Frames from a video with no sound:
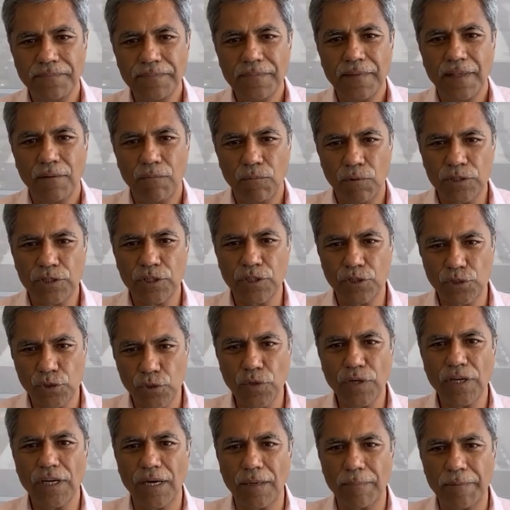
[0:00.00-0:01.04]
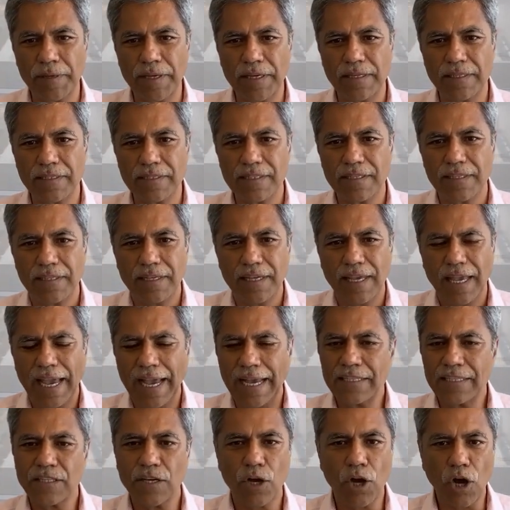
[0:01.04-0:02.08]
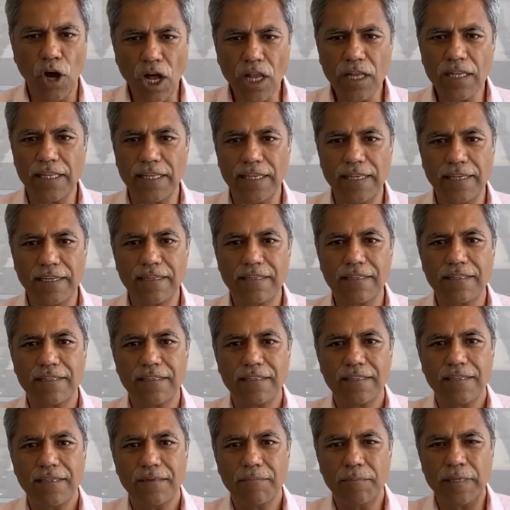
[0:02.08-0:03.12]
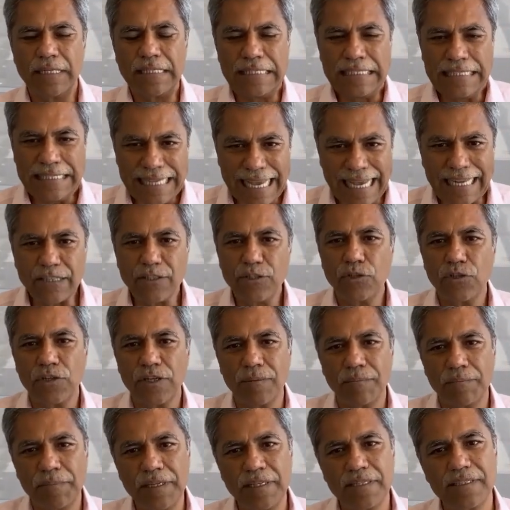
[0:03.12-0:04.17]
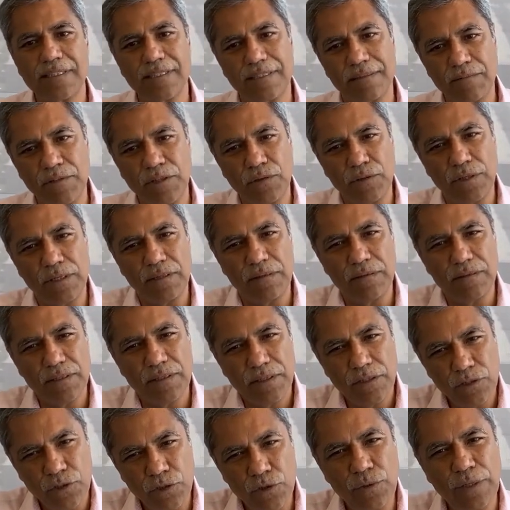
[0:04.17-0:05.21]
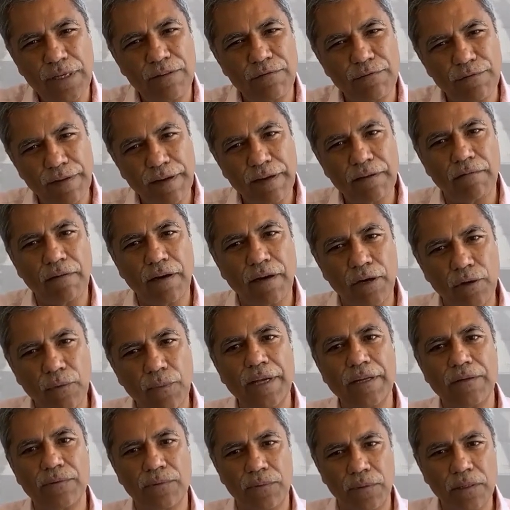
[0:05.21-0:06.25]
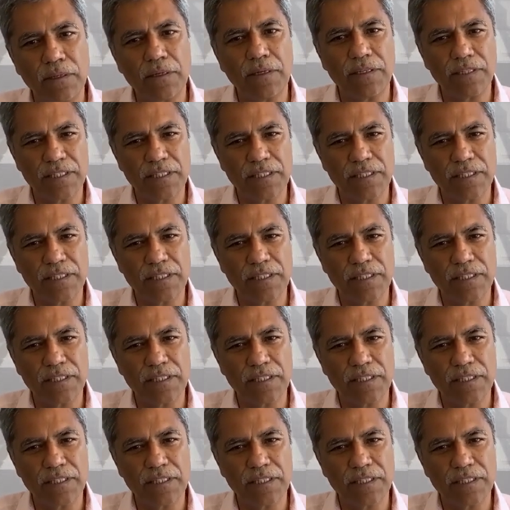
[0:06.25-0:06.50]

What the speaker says: What you're showing up is as a colleague, but yet you can figure out a way to learn.